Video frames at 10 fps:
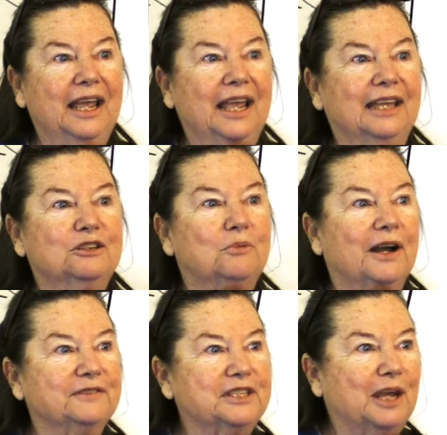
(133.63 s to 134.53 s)
in
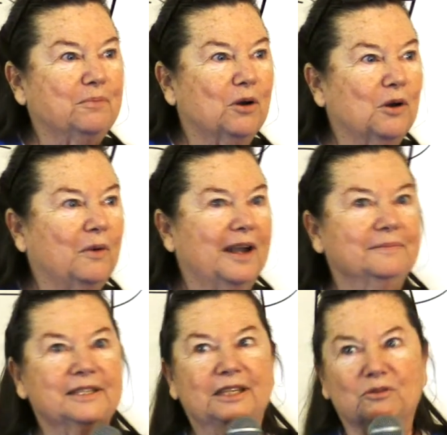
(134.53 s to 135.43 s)
12-step
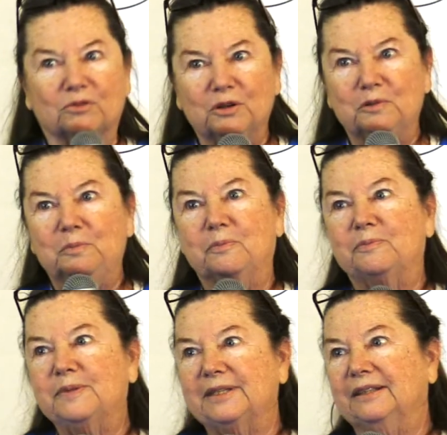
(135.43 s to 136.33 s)
programs and
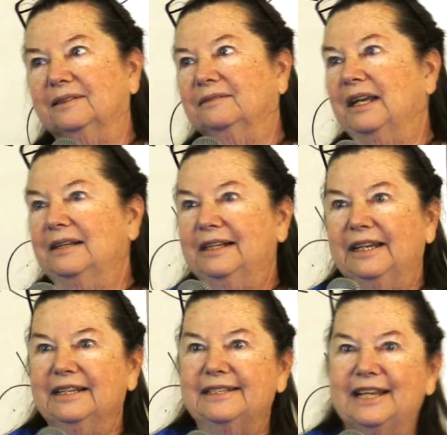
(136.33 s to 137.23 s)
groups and
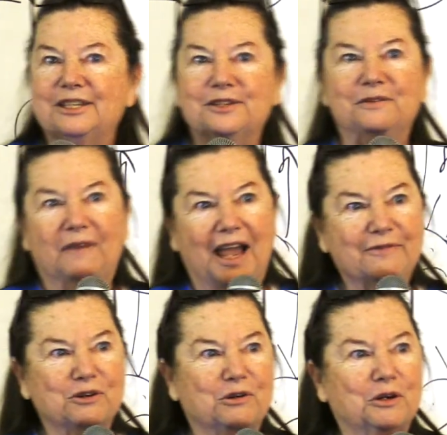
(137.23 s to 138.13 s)
incest
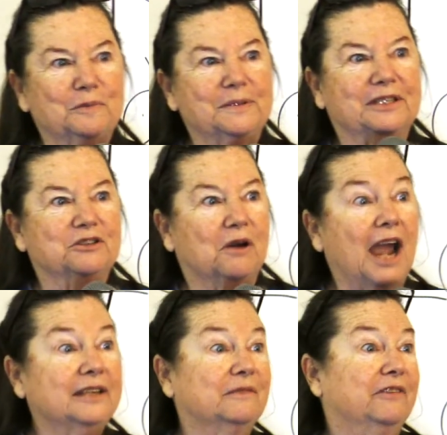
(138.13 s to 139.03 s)
survivor groups and
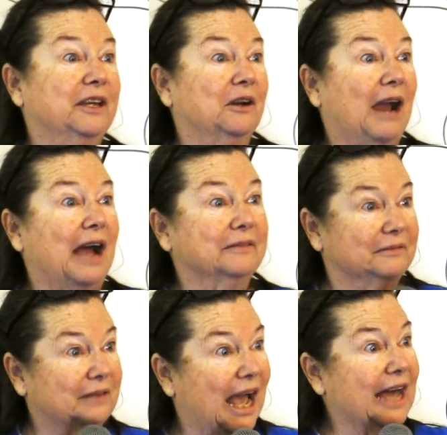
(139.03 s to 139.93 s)
trying to figure out
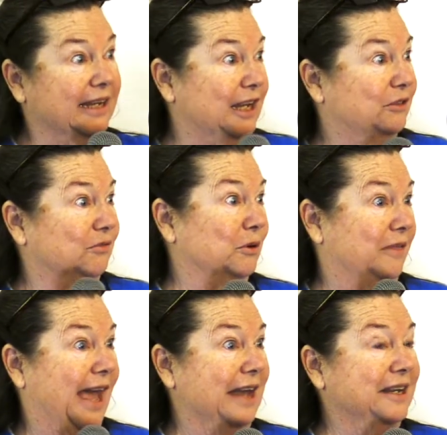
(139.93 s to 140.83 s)
how to get through
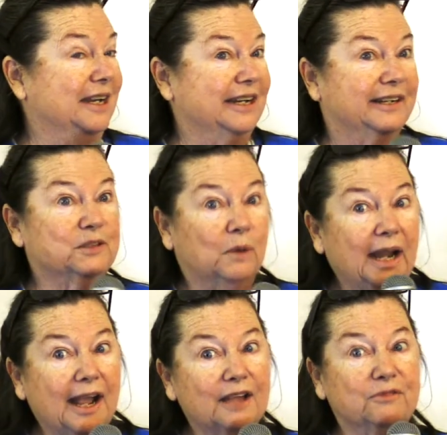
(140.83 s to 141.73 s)
that. Because when
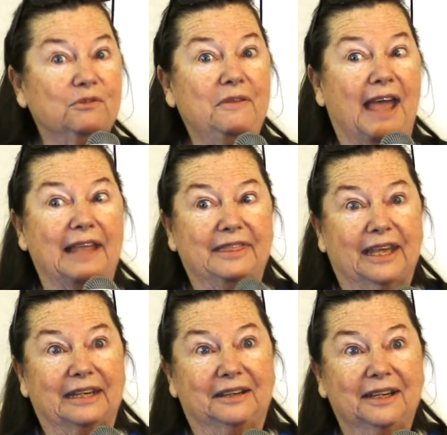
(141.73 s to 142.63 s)
I got through that,
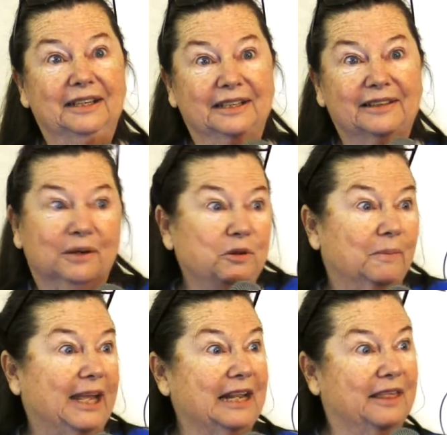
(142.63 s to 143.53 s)
then there wouldn't
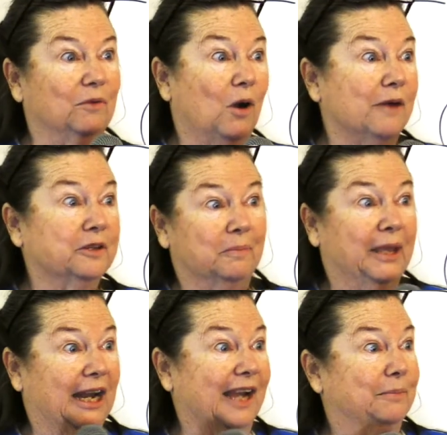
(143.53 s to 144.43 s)
be anything wrong with
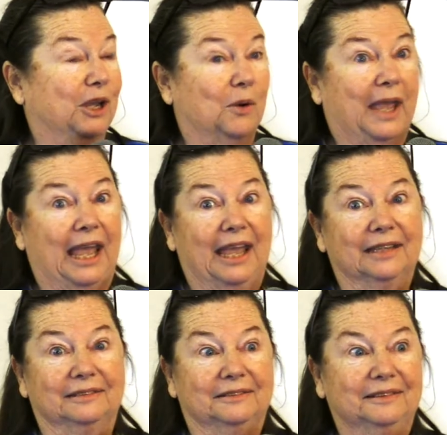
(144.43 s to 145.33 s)
me and I'd be okay
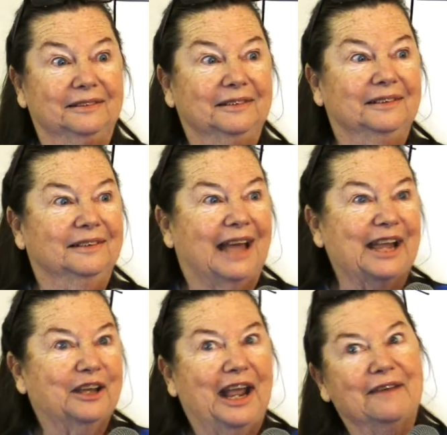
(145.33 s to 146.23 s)
and I
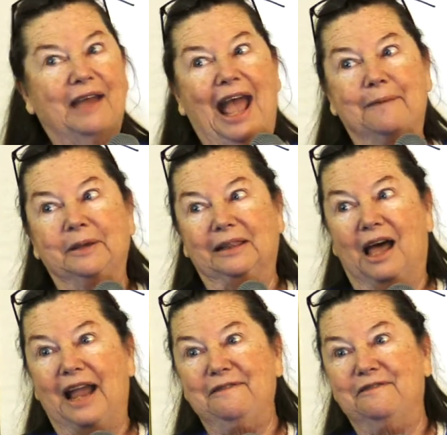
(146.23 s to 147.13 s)
could have a happy
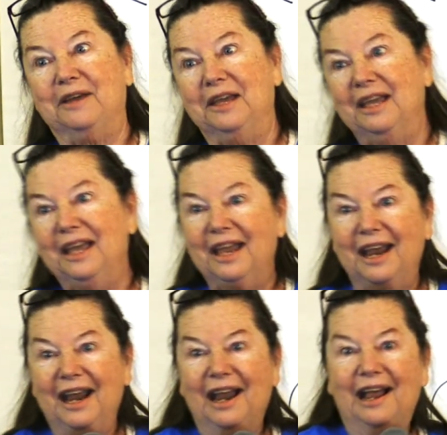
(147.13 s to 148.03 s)
life.
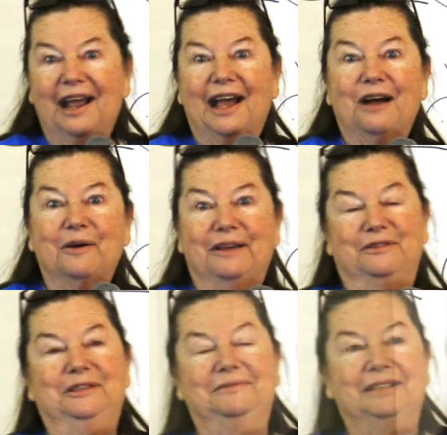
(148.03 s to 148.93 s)

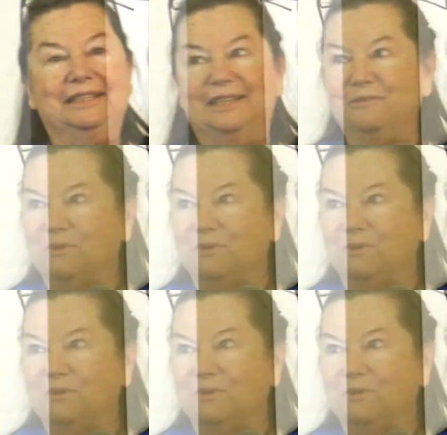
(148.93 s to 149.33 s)
However, it didn't